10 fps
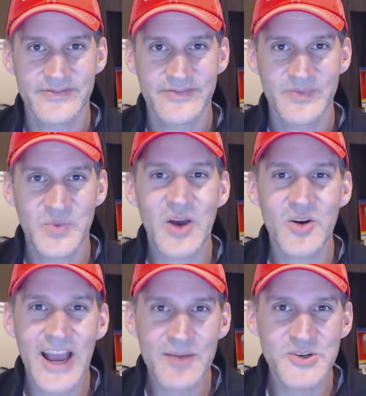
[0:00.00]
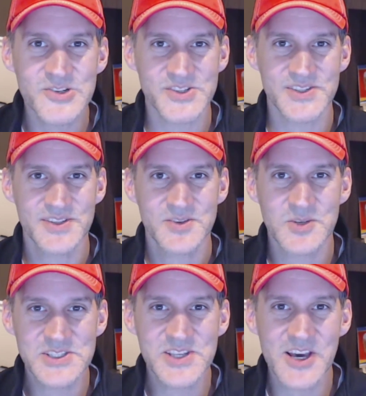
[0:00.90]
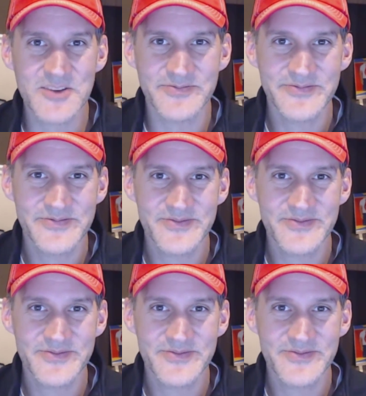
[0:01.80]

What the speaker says: Power Appers, what's up?